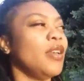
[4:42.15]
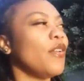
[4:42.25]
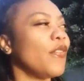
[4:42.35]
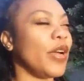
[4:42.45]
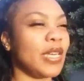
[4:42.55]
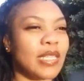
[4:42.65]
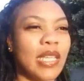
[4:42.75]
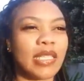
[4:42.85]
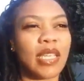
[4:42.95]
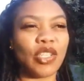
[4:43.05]
different
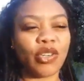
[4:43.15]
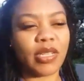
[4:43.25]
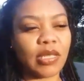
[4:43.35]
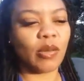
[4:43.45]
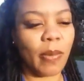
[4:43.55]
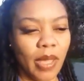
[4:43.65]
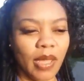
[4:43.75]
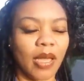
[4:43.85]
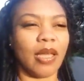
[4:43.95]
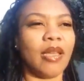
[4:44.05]
sets of dreads to make.